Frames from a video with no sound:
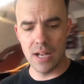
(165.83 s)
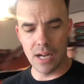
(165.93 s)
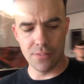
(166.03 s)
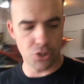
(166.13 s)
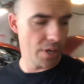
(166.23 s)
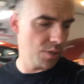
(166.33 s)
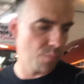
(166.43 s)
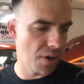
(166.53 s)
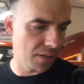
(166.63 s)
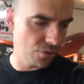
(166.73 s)
On the trans
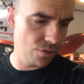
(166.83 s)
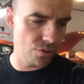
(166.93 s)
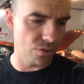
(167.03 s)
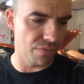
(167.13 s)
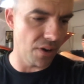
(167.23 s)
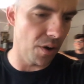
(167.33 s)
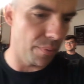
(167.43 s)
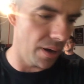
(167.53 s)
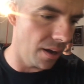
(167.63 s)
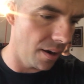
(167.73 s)
brake is usually frowned
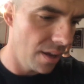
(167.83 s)
upon.